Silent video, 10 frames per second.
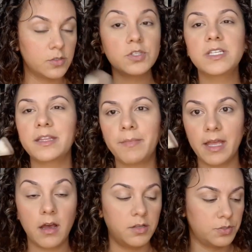set my
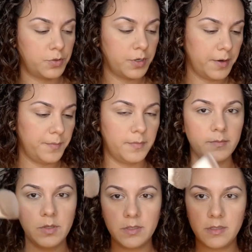contour.
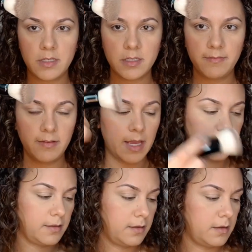I'm using this
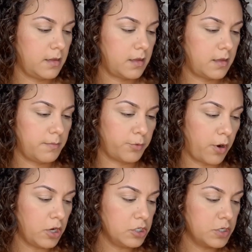flat
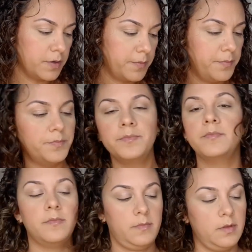brush.
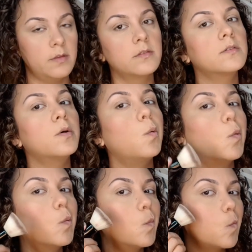So
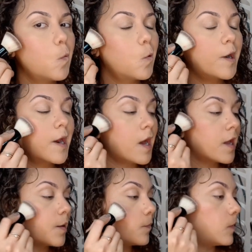where I
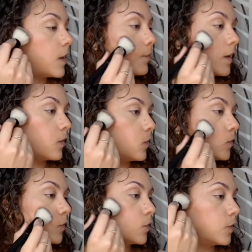apply my
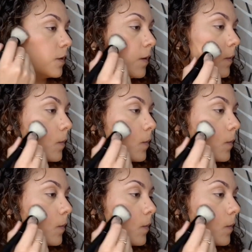contour,